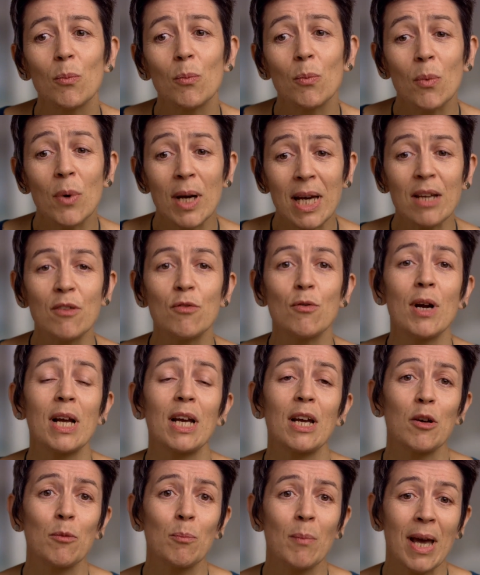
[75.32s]
We'd
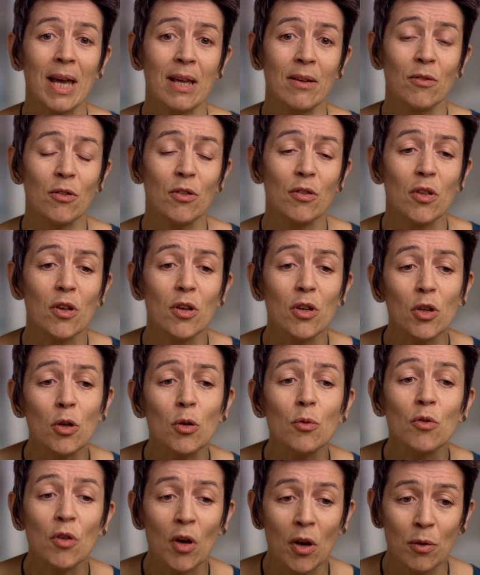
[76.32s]
recommend that
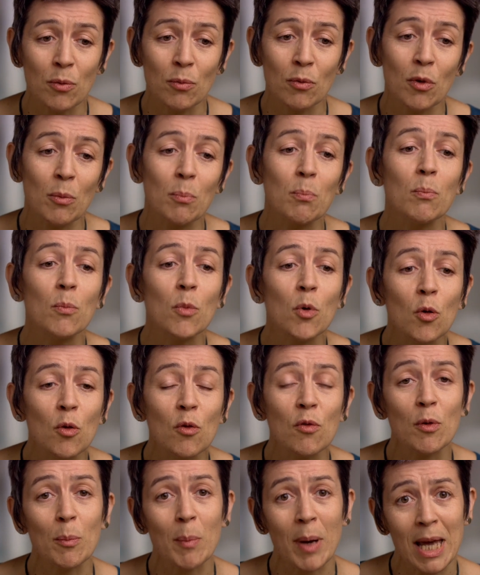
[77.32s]
you don't
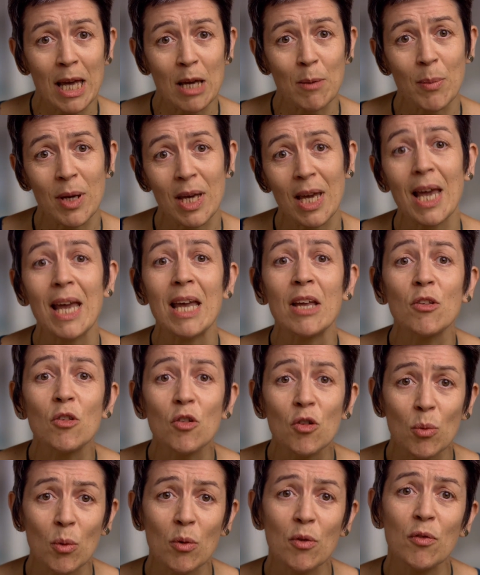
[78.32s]
move a baby
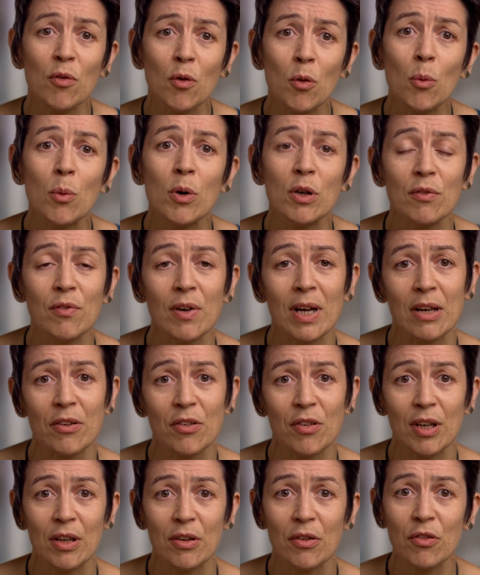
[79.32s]
into a
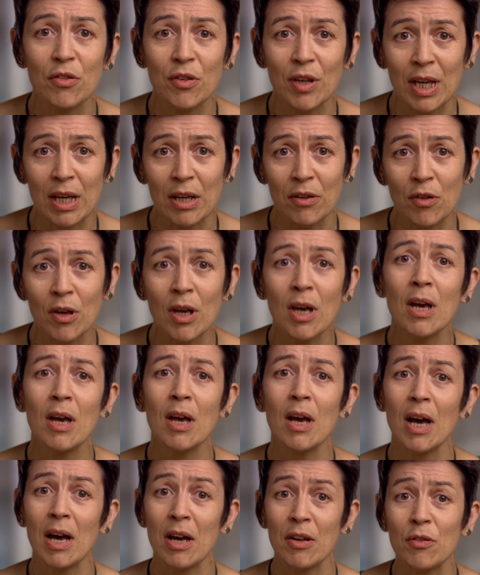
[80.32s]
forward-facing seat
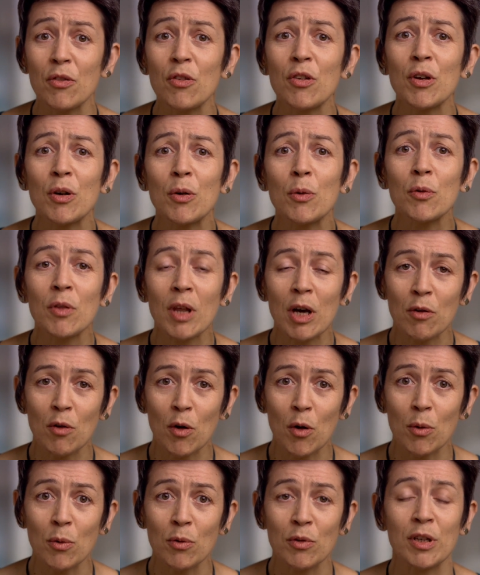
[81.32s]
until
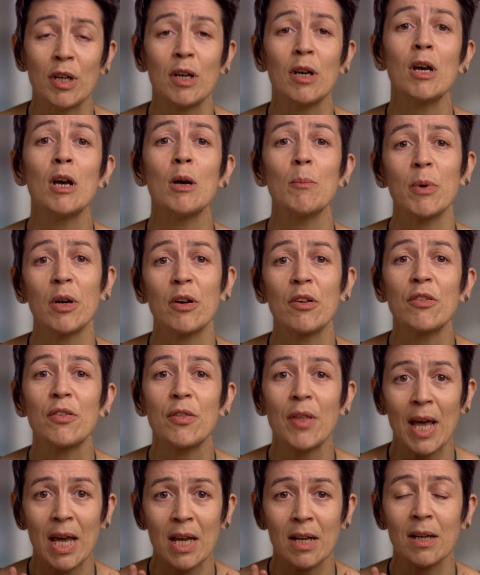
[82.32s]
they're older,
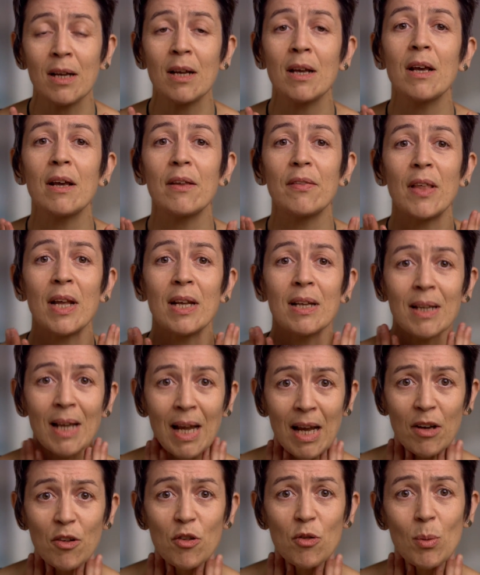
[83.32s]
because then their
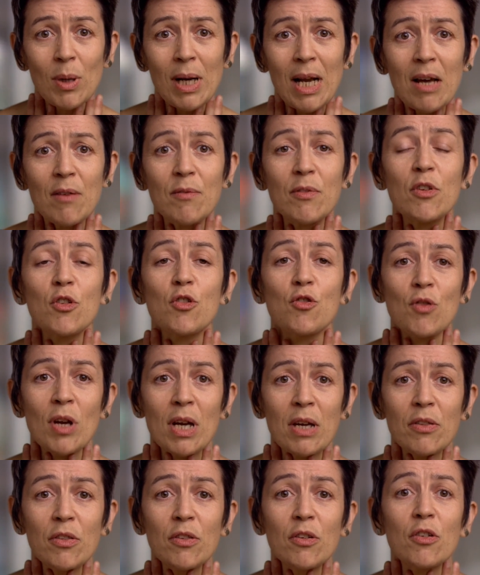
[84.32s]
necks will have the
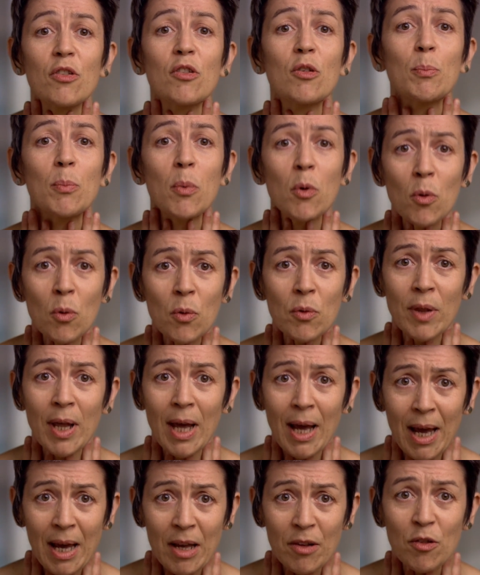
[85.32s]
strength to support
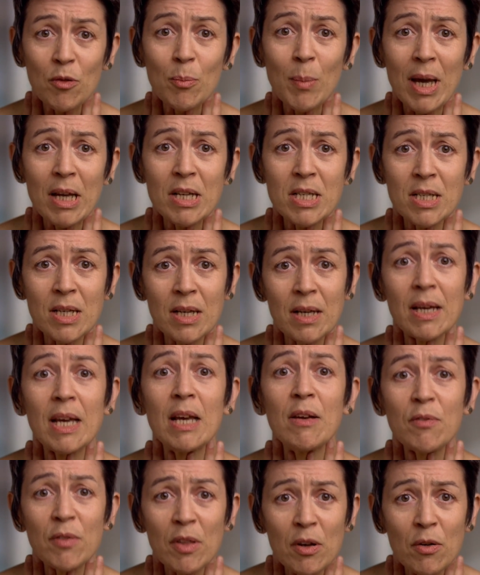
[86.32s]
their heads better
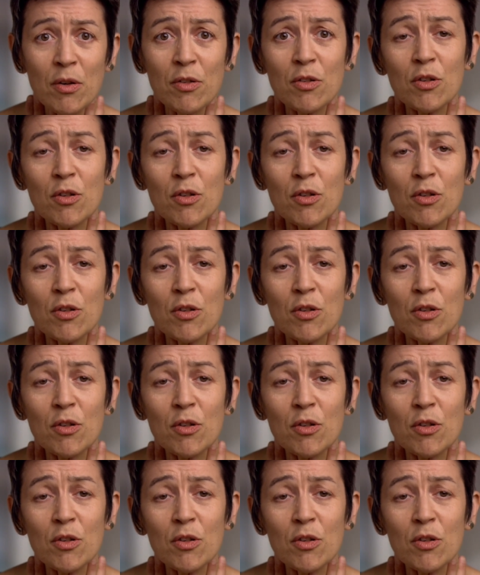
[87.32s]
if there